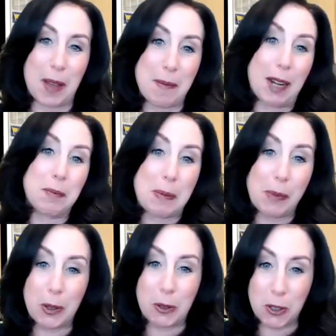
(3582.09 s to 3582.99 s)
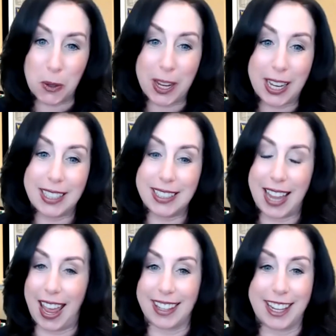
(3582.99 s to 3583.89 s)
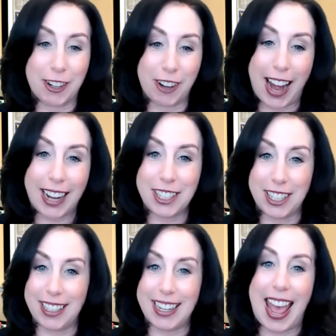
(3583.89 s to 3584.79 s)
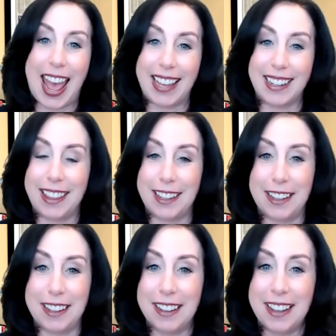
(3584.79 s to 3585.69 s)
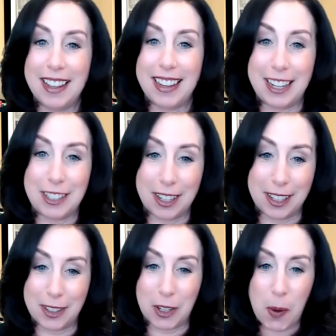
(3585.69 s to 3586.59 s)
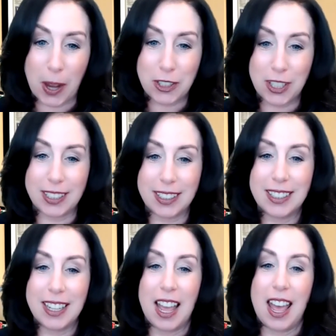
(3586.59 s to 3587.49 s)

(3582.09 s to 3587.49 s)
amount of people who joined and the interaction and the in, uh, the questions.